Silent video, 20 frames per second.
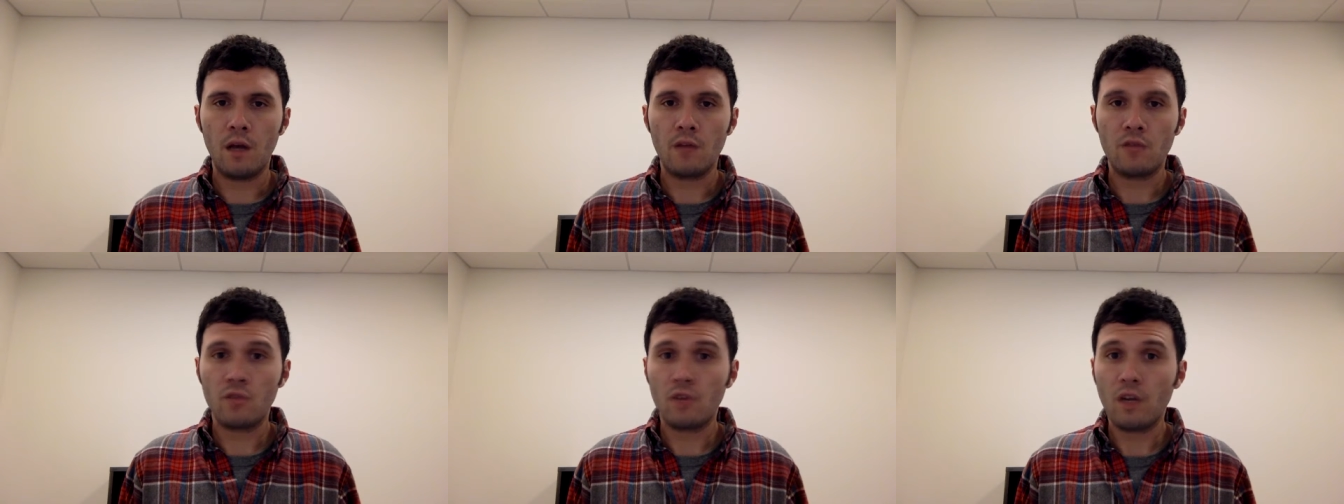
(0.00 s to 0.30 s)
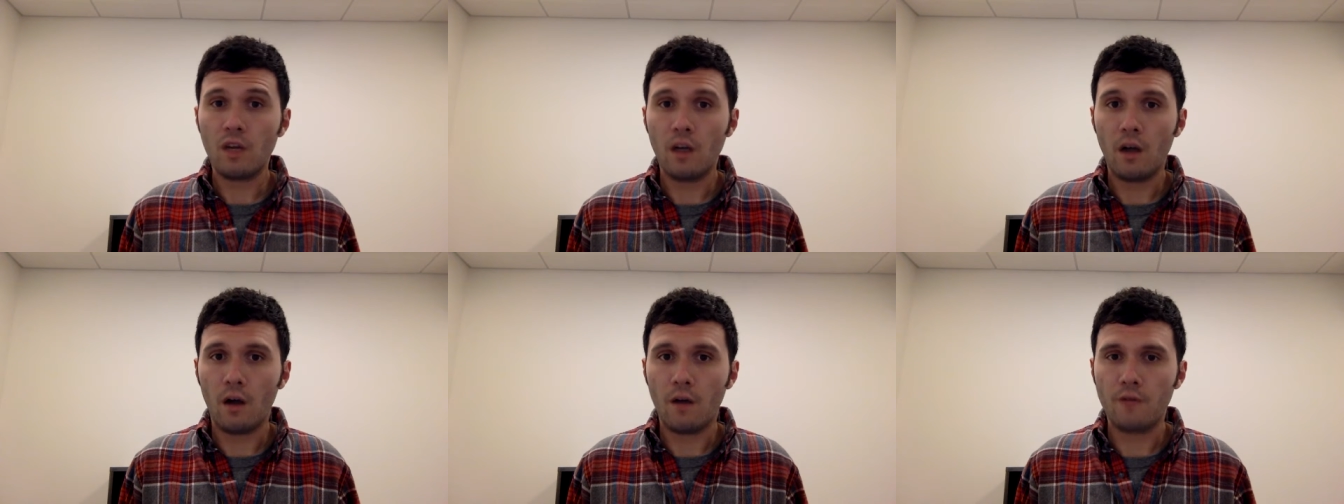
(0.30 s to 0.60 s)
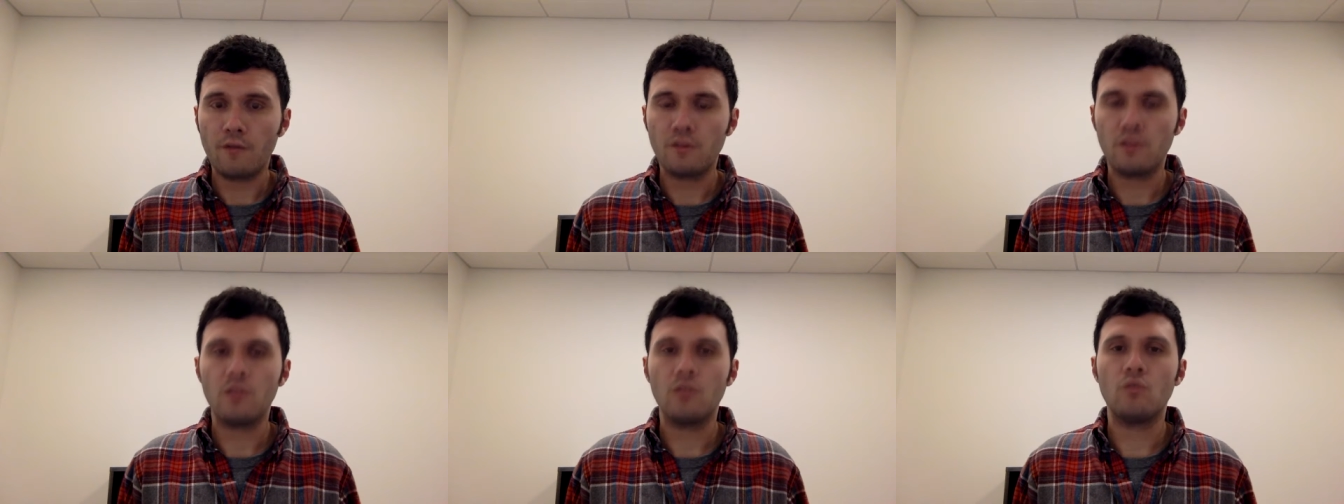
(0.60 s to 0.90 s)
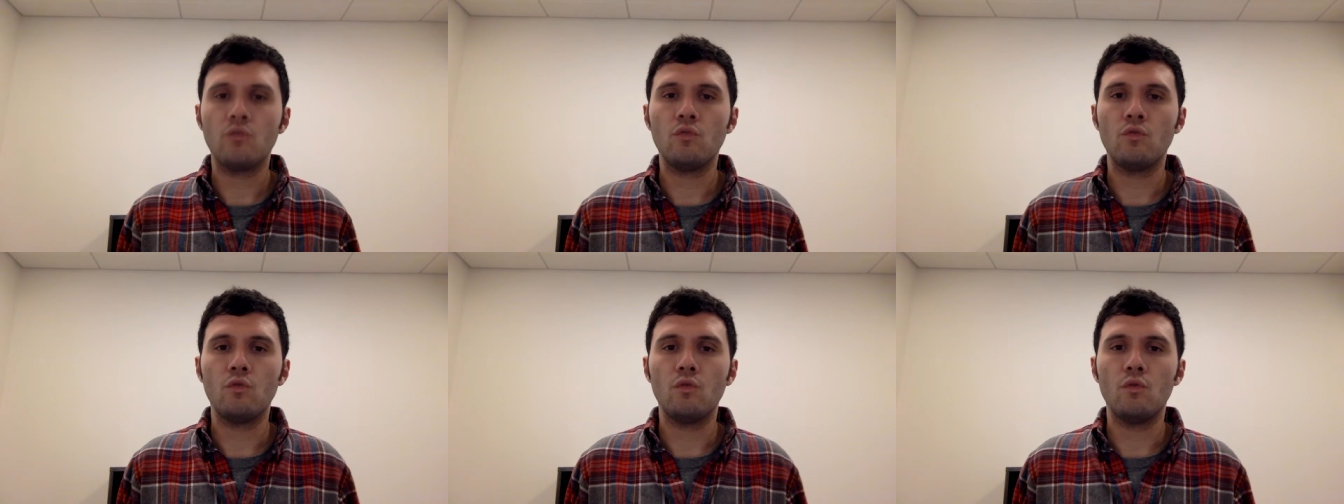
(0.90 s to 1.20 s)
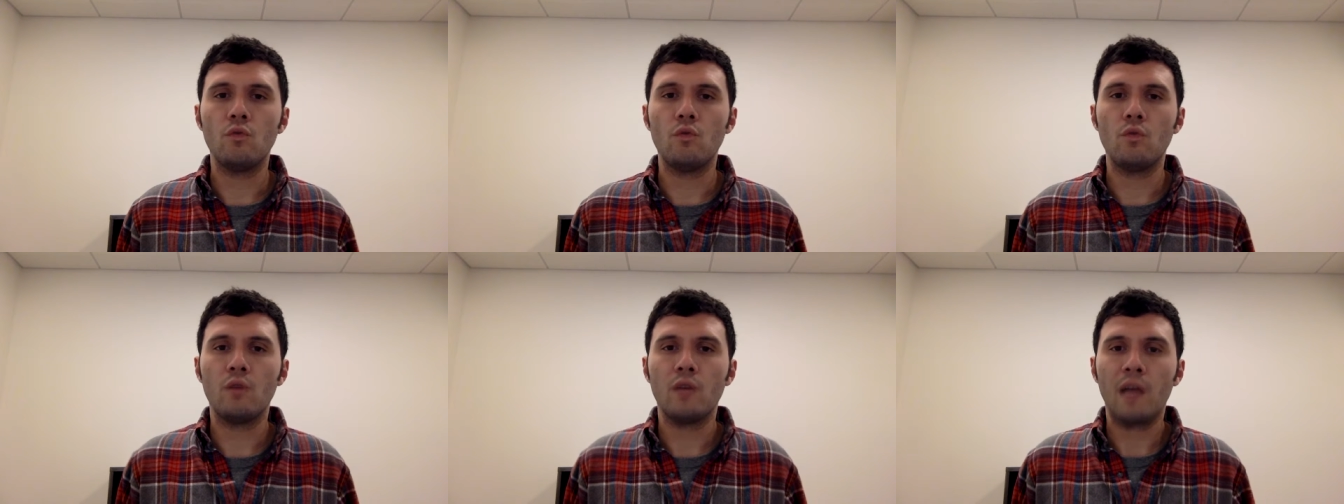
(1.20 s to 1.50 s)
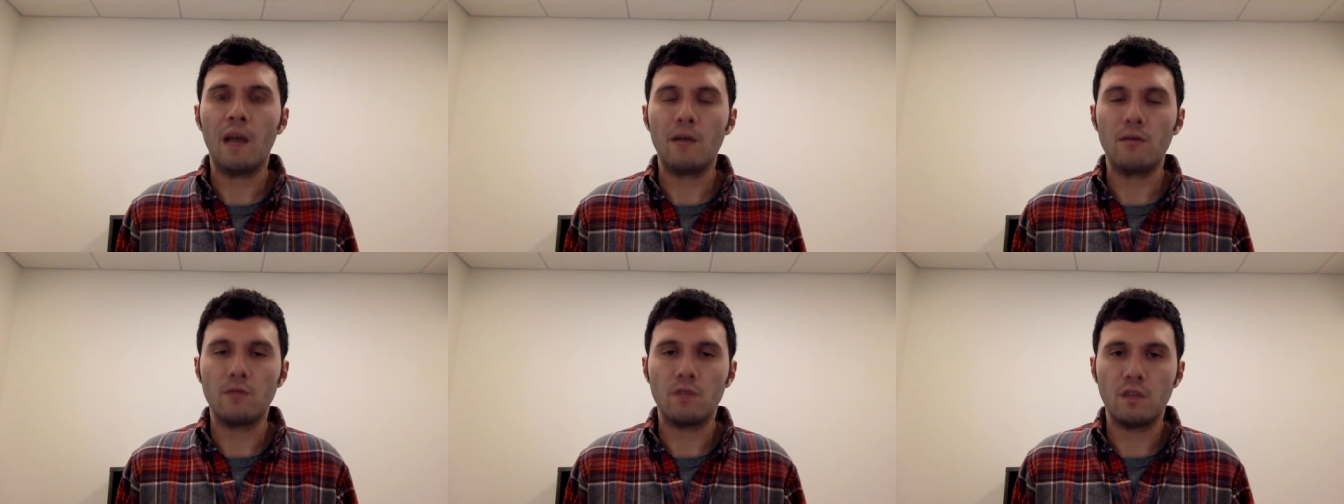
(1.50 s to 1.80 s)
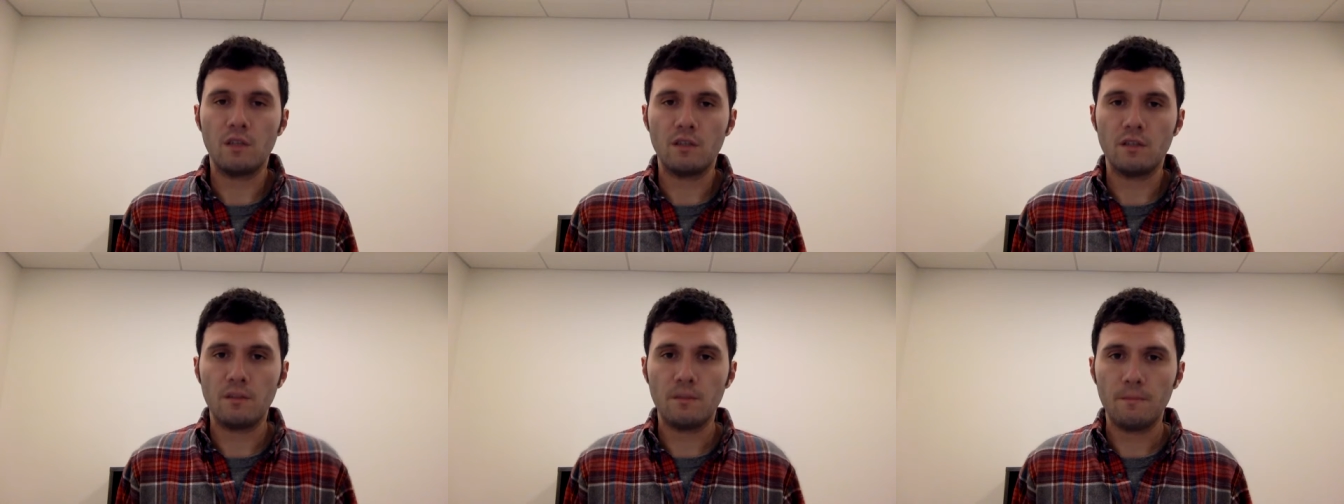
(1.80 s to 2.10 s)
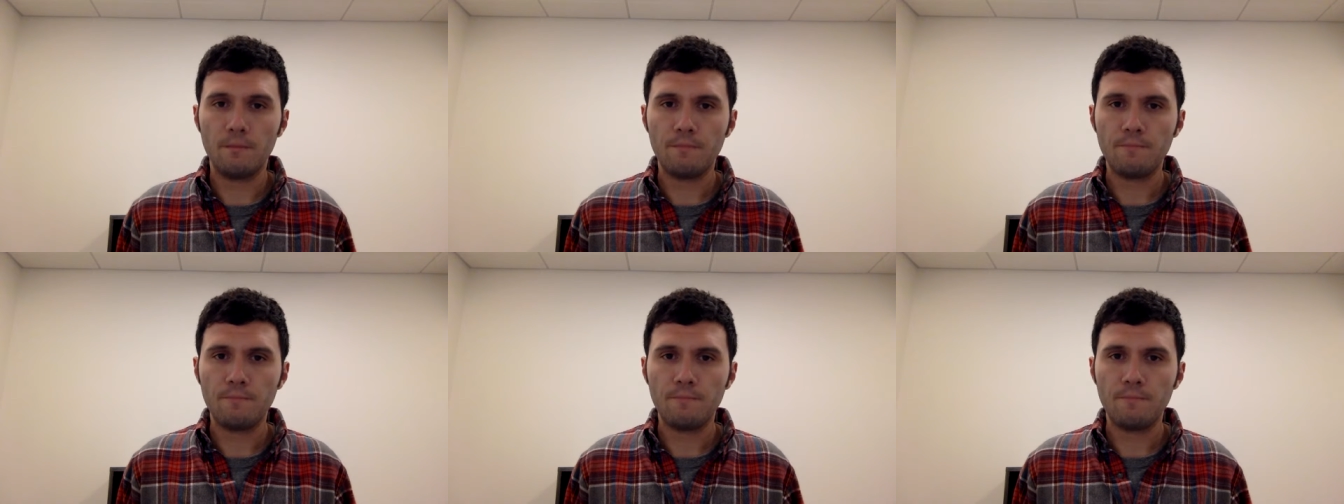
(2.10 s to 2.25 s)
trade-offs to countries.